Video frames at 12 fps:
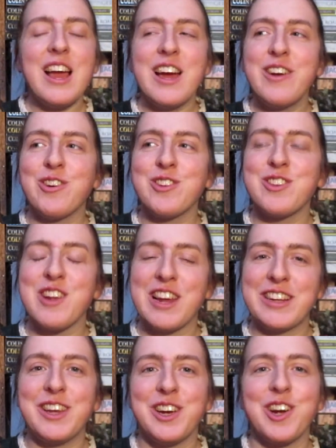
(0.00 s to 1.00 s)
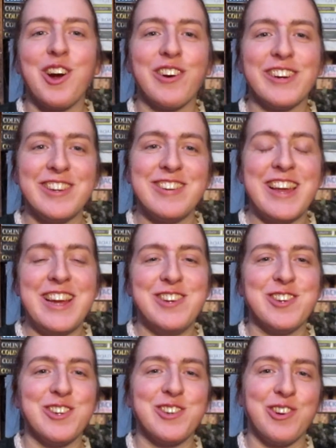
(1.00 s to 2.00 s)
And also like the current
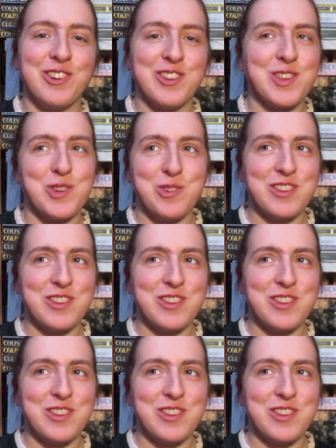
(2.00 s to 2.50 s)
agent also